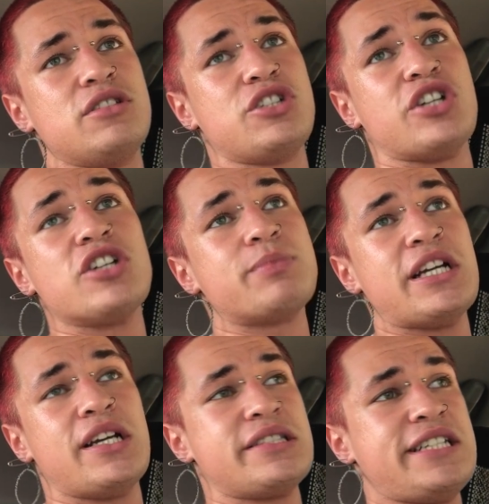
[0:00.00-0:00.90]
The
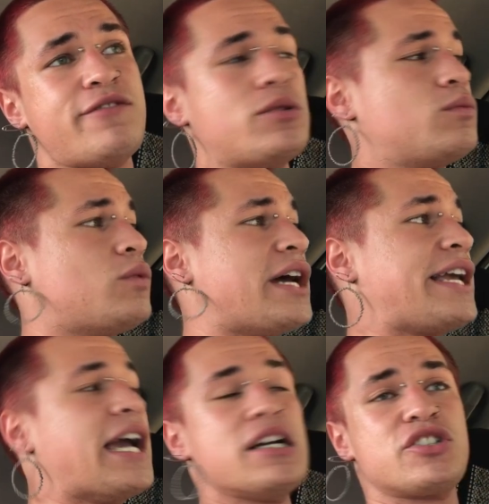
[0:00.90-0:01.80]
judgment isn't even what I
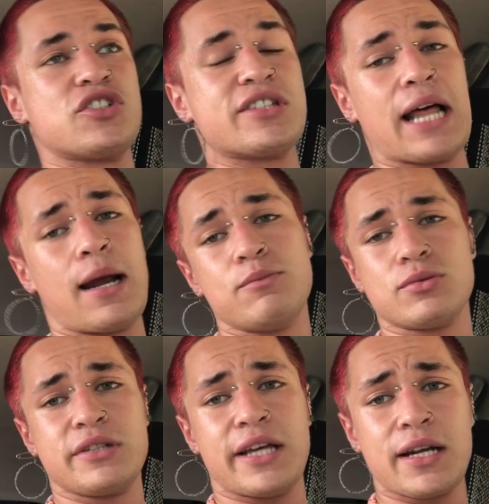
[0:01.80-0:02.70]
care. It's just that
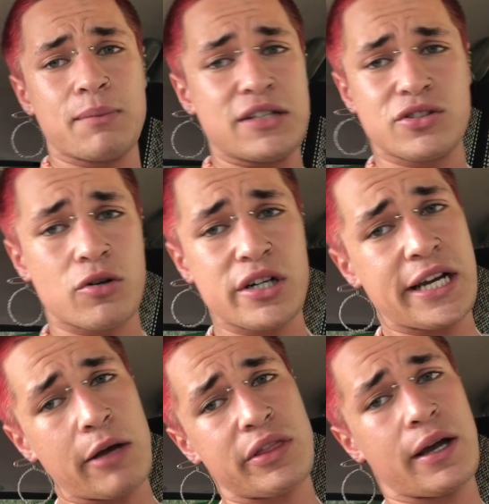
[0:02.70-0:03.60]
I'm getting my
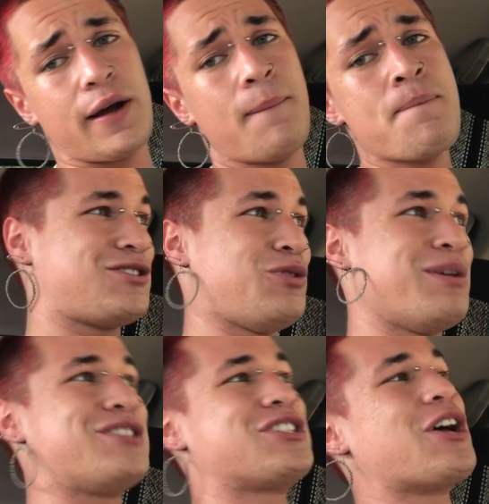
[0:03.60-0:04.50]
story out there. 2
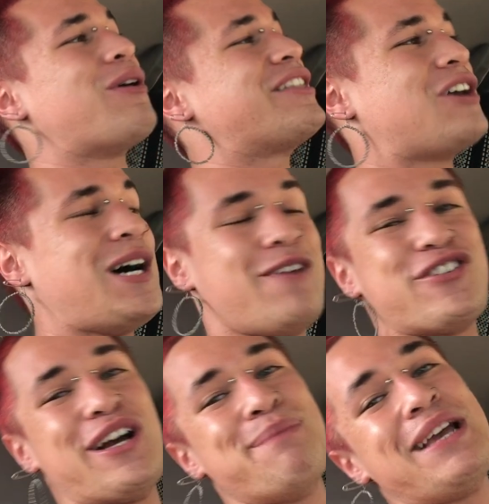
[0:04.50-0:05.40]
months ago, I thought
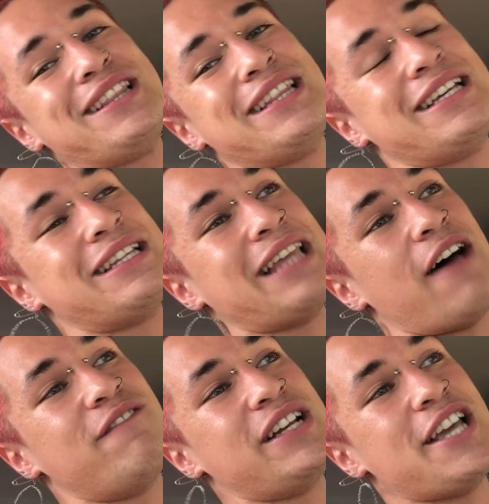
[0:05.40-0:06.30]
after I made
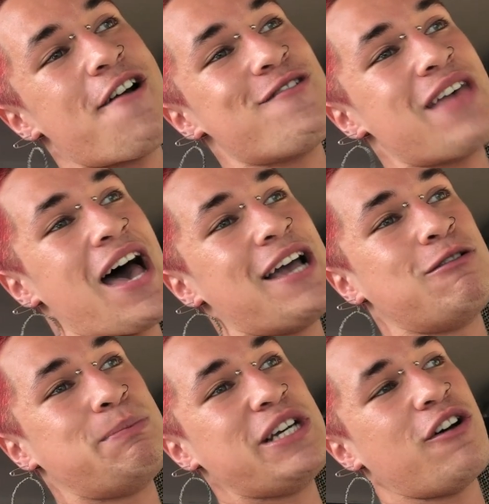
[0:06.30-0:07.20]
that video that it
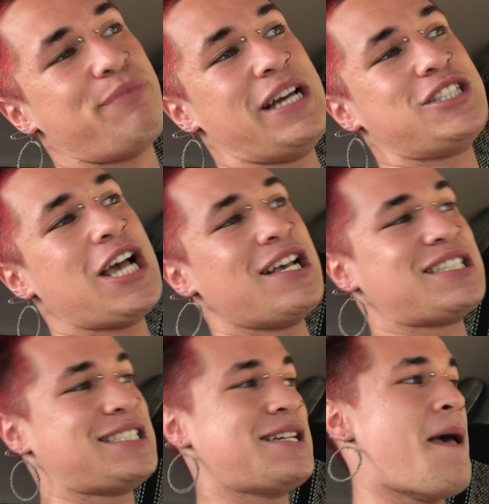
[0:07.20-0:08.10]
would be off my
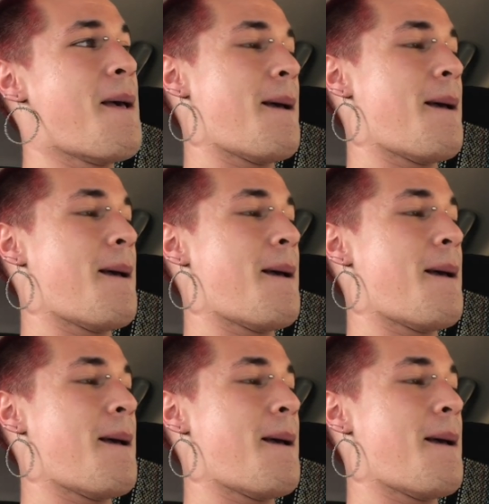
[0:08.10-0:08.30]
chest.